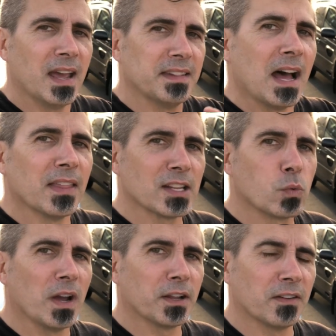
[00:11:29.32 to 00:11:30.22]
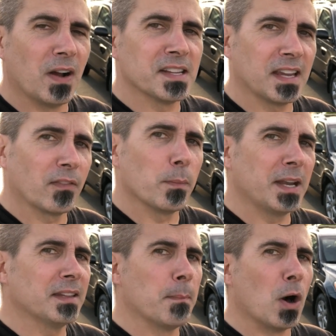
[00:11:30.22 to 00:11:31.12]
And now that's why they're advising everybody
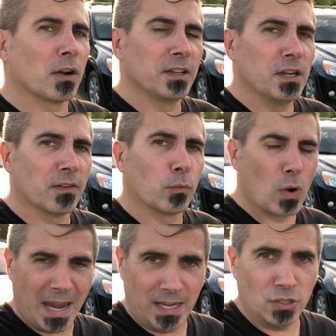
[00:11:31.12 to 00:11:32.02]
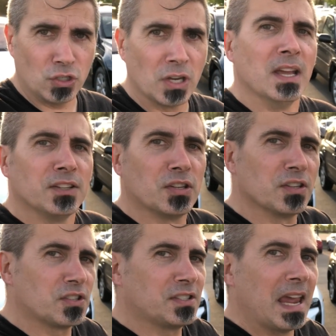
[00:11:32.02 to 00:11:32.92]
in the model year range to
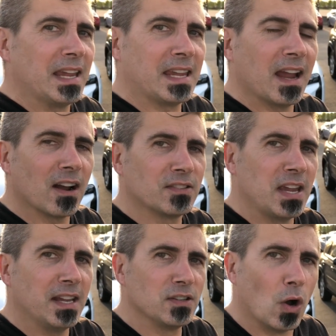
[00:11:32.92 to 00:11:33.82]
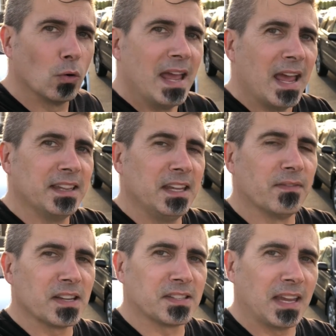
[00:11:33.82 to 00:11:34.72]
take care, take note, and the
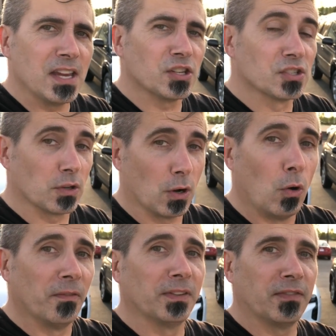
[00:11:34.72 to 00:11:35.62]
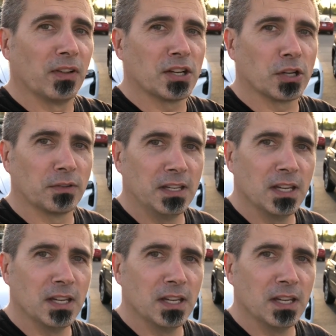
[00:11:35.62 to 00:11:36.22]
investigation is gonna hopefully flush out the